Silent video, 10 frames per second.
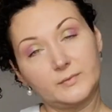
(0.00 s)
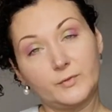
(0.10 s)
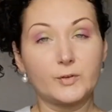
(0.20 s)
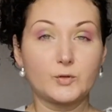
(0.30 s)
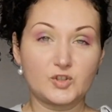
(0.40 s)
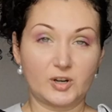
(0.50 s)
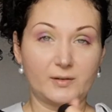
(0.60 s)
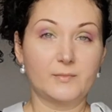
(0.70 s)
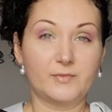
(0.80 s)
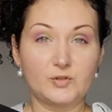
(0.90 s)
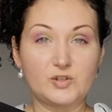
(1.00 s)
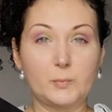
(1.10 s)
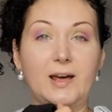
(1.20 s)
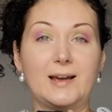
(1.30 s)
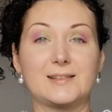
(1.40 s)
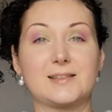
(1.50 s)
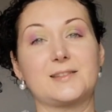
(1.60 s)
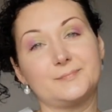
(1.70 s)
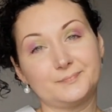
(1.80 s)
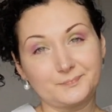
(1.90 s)
future
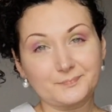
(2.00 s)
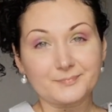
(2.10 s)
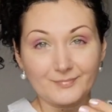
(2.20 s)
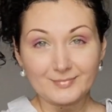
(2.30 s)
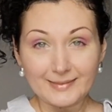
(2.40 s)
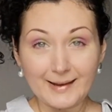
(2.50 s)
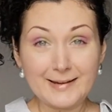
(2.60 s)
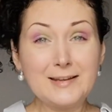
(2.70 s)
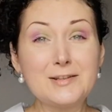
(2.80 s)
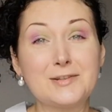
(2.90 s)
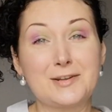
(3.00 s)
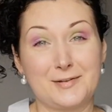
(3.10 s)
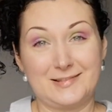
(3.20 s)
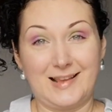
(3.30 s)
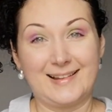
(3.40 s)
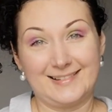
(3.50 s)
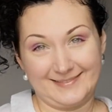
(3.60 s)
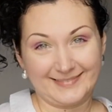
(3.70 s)
plans. Needed to show you that.